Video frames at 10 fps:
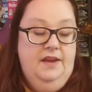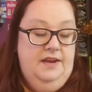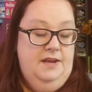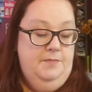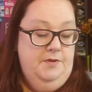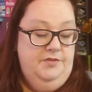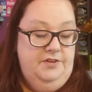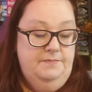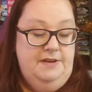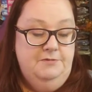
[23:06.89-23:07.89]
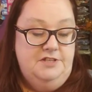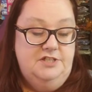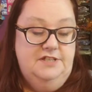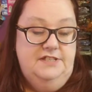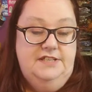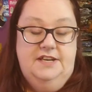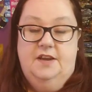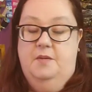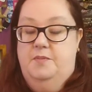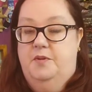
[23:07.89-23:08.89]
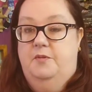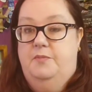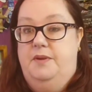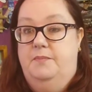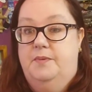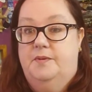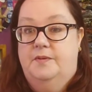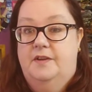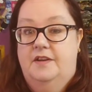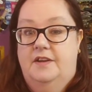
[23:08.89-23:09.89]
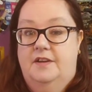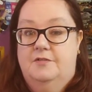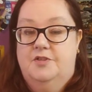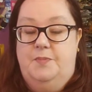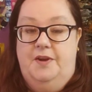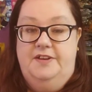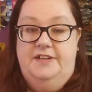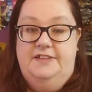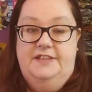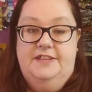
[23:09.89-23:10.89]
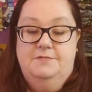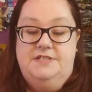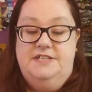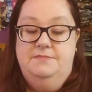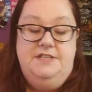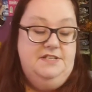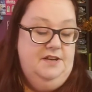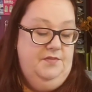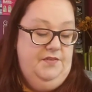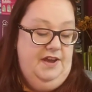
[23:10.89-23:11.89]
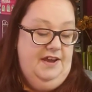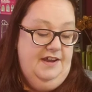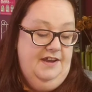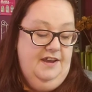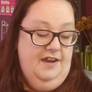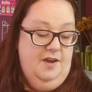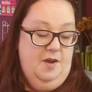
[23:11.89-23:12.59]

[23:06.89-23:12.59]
And I posted my wish list, and a couple of people responded that they would send me stuff. I